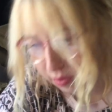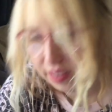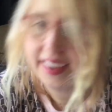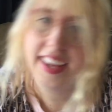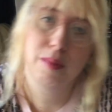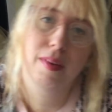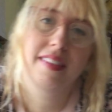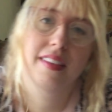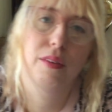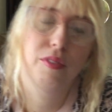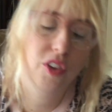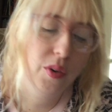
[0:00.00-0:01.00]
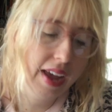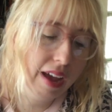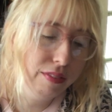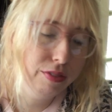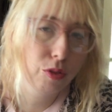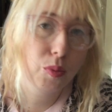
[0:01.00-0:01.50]
I'm thinking to myself, so I
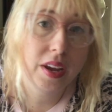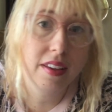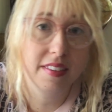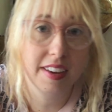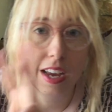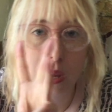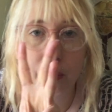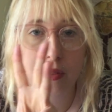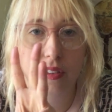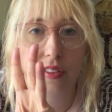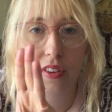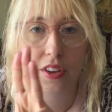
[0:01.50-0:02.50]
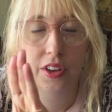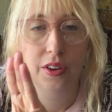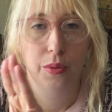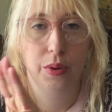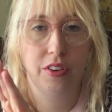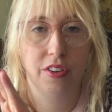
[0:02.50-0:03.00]
have 3 steps,
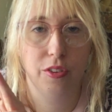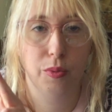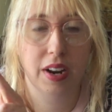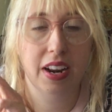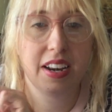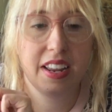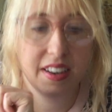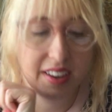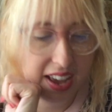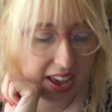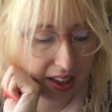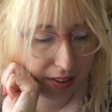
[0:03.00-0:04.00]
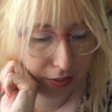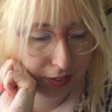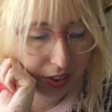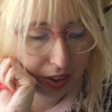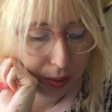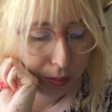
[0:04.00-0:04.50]
which is what I need to have,
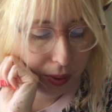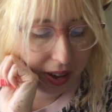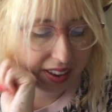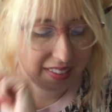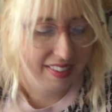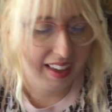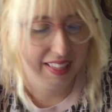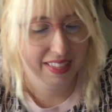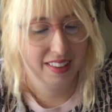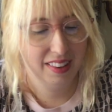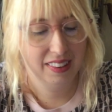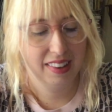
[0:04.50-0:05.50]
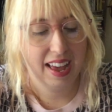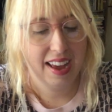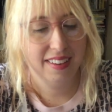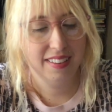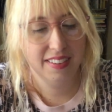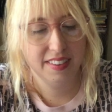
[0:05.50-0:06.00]
but is that the
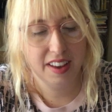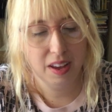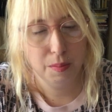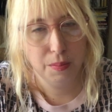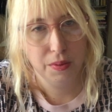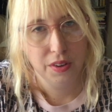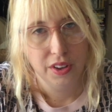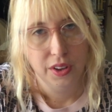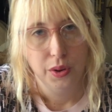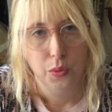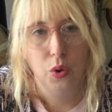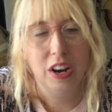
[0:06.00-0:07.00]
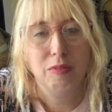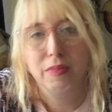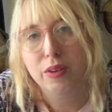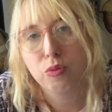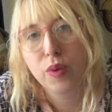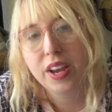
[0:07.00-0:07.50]
last step? What if
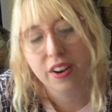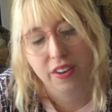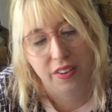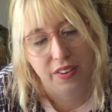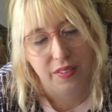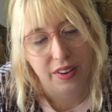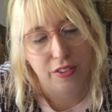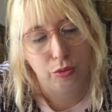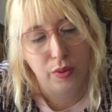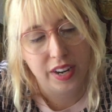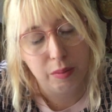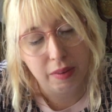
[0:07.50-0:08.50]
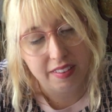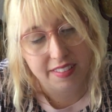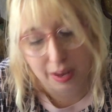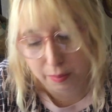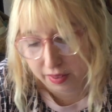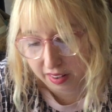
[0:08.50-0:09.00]
my reader is reading my
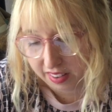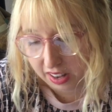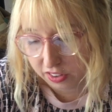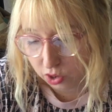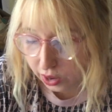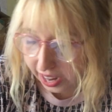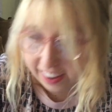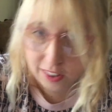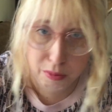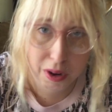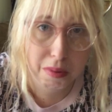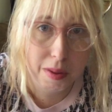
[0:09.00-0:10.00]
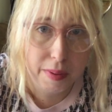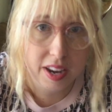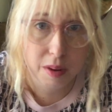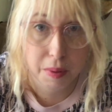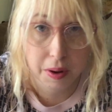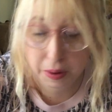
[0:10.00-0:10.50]
steps and says, okay, I spread my
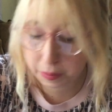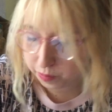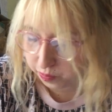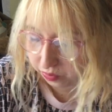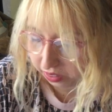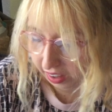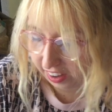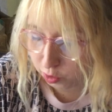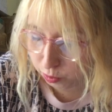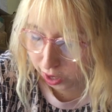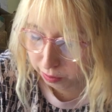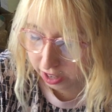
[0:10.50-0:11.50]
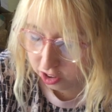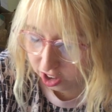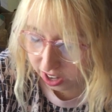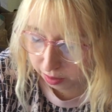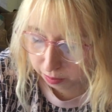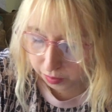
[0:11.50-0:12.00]
peanut butter, I spread my
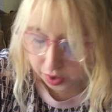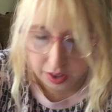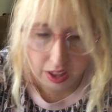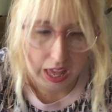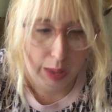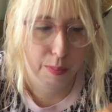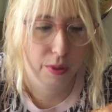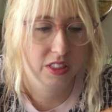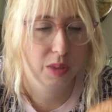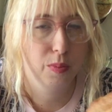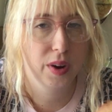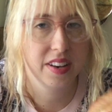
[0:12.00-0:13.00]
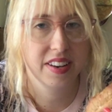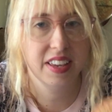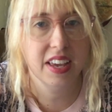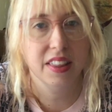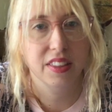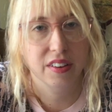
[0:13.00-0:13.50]
jam, I put the bread
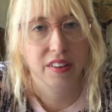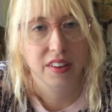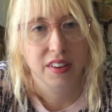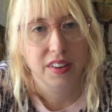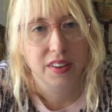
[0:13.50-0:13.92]
together,